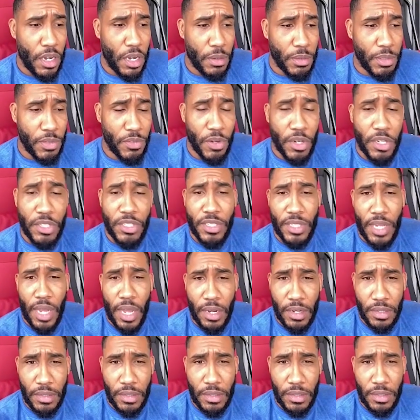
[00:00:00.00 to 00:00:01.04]
He's very
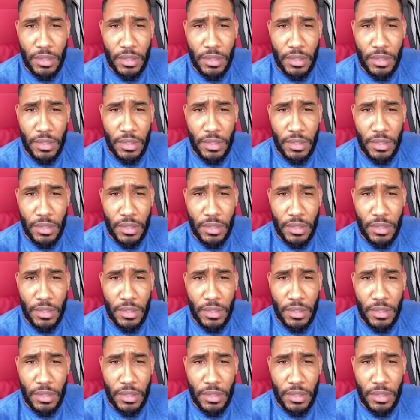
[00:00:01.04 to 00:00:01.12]
solid.